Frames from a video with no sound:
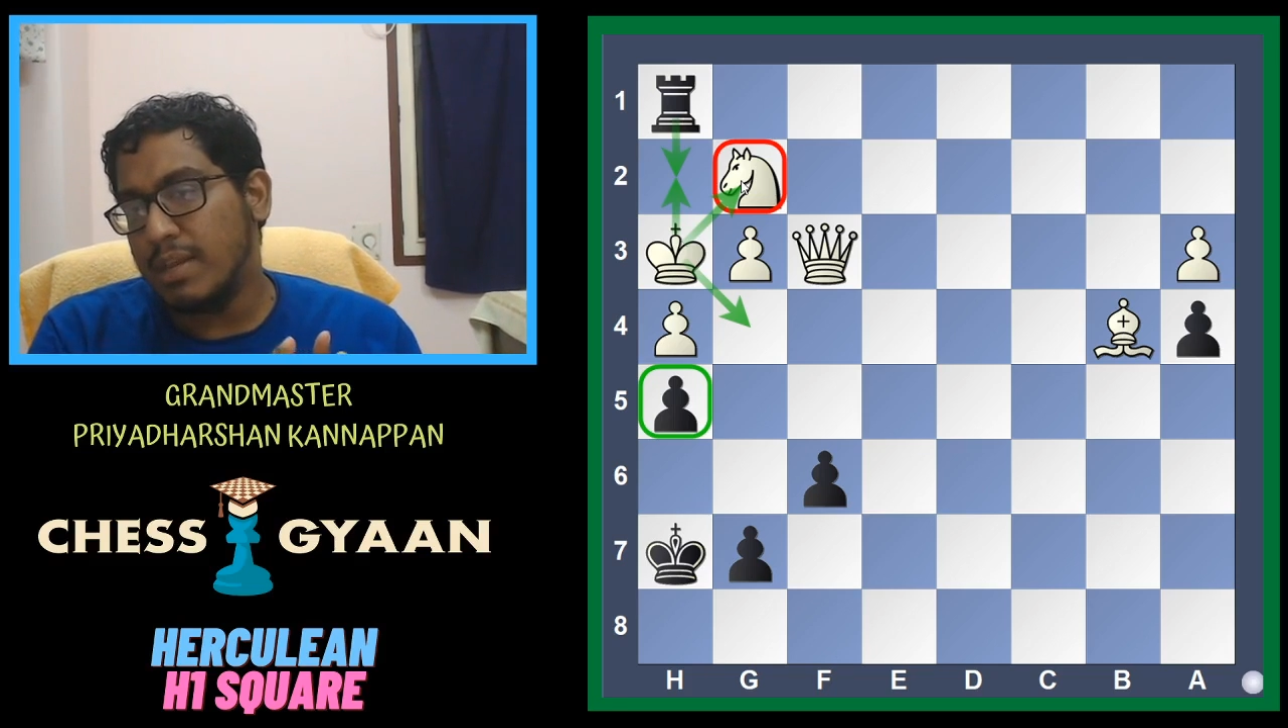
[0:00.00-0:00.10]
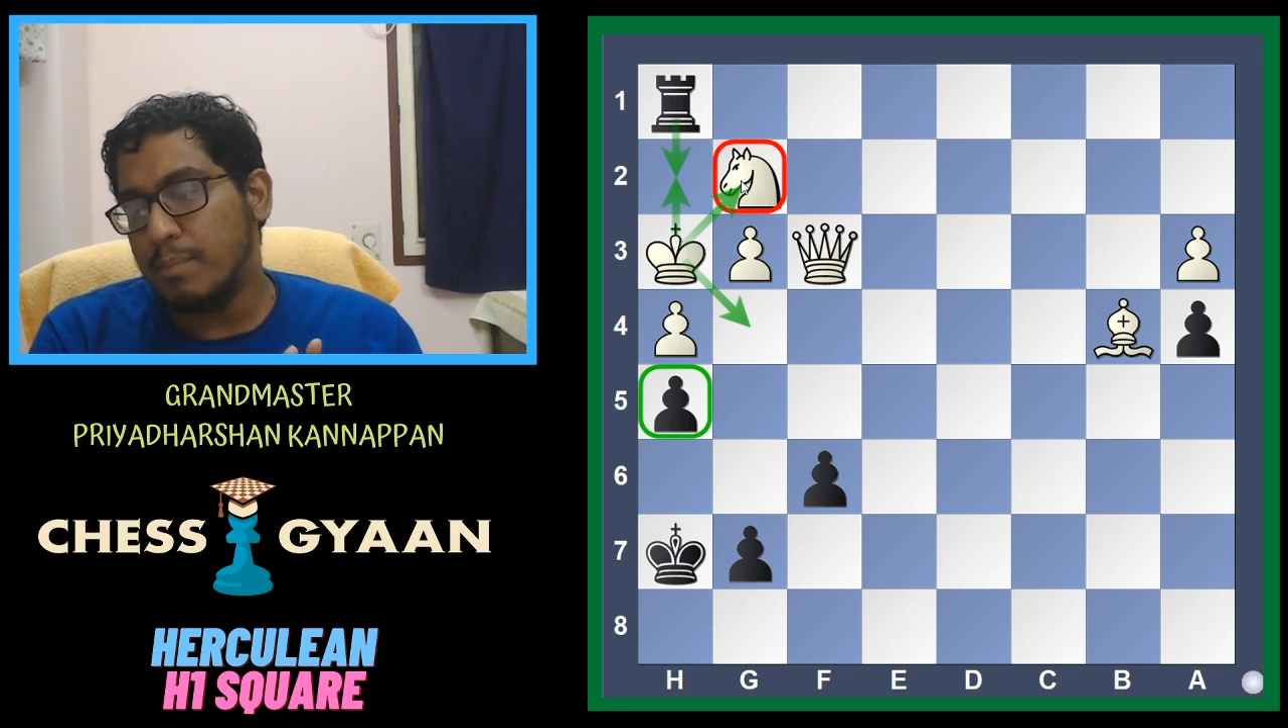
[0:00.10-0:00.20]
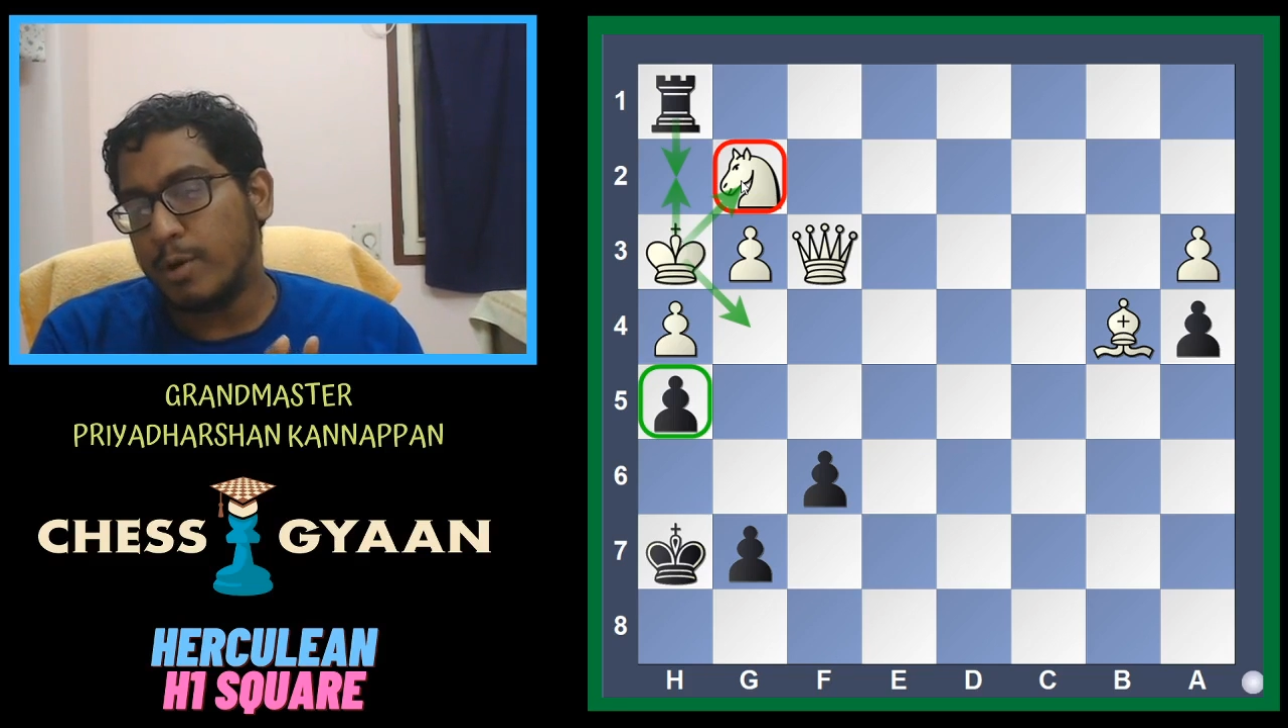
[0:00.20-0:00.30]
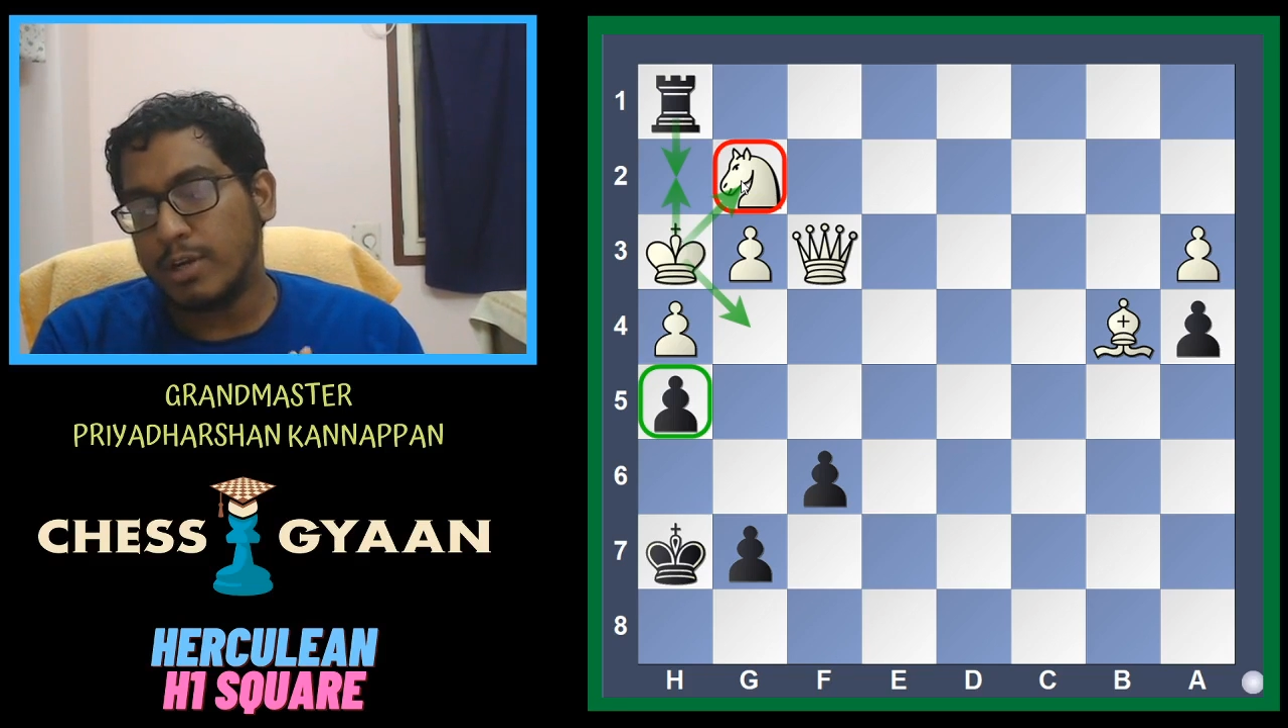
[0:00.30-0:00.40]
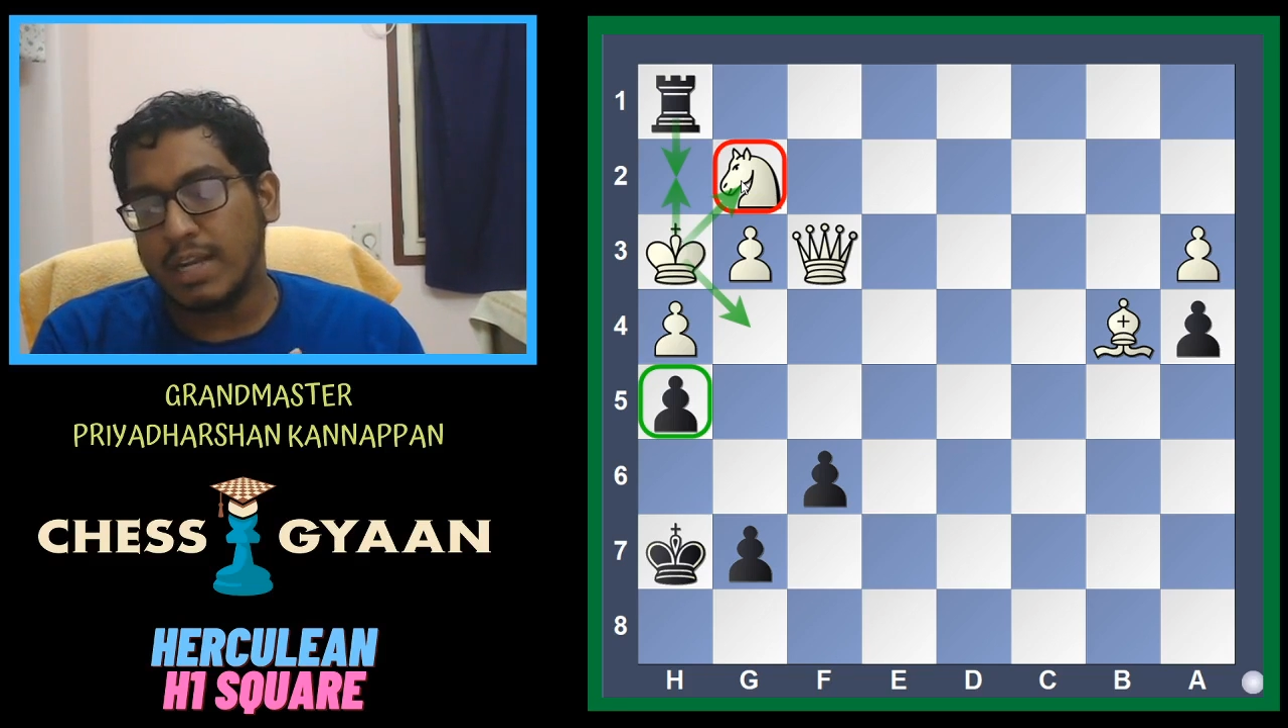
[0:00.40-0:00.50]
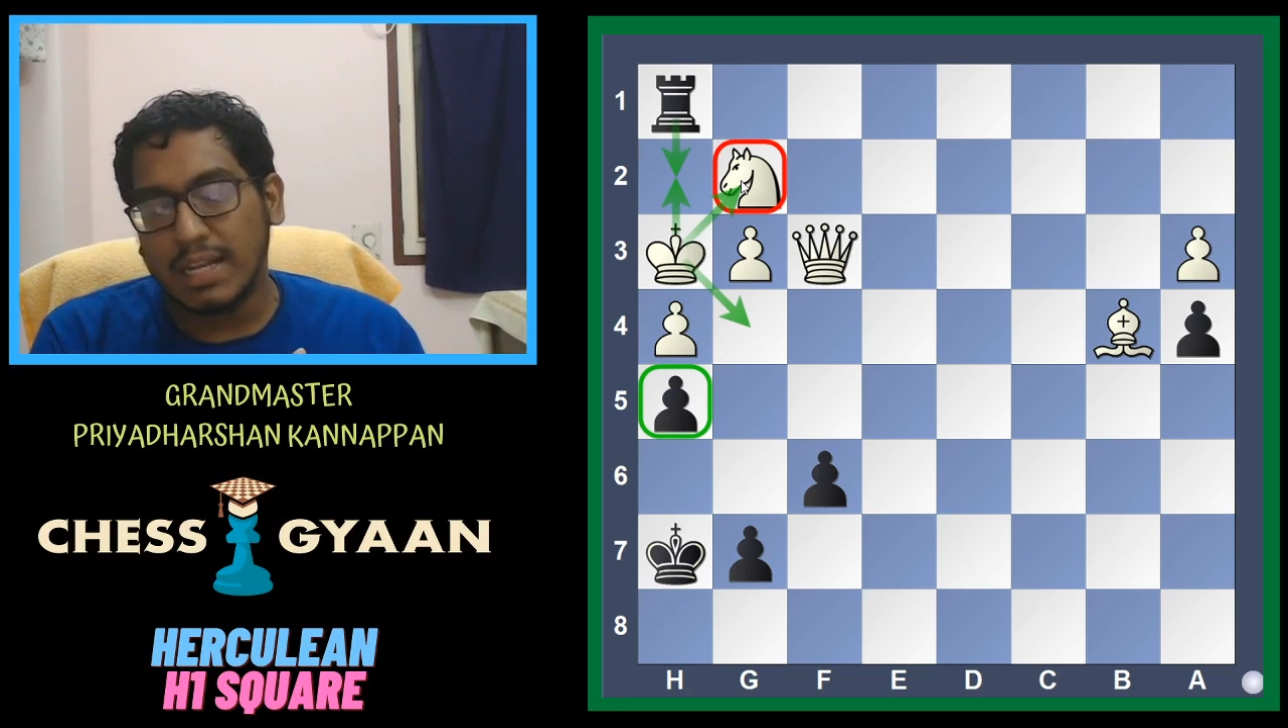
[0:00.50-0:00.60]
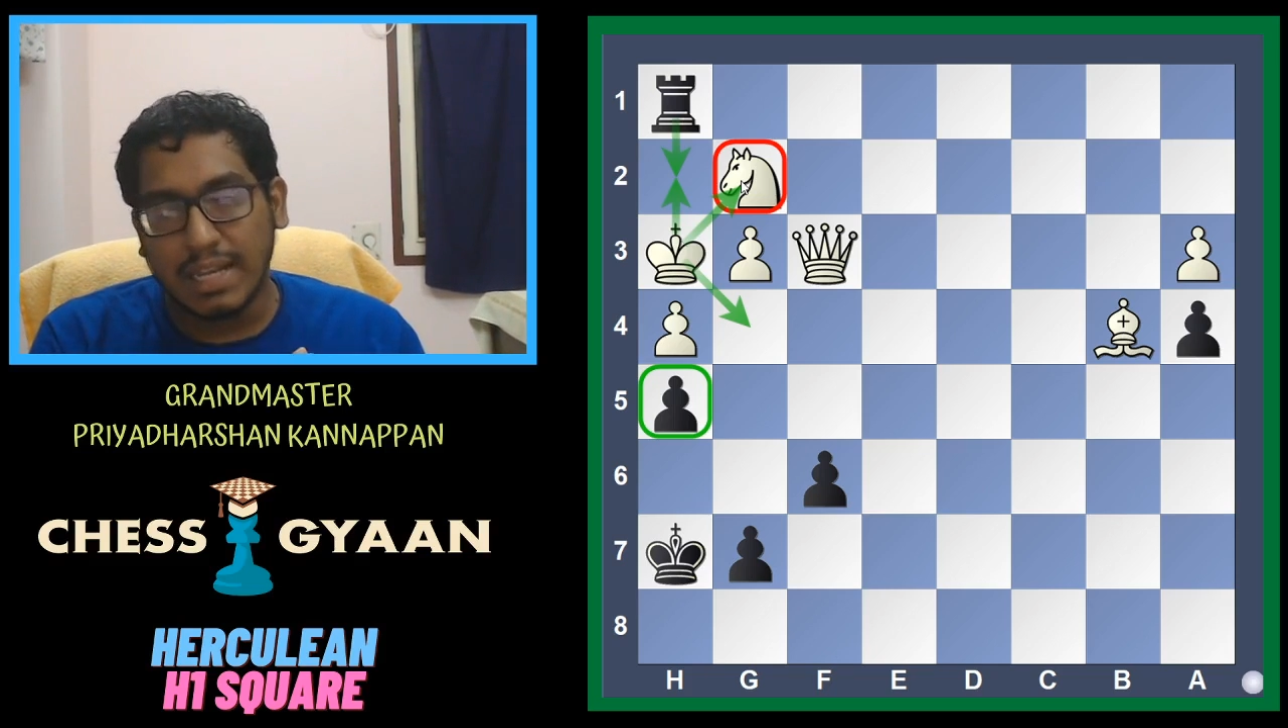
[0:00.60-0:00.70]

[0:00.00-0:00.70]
important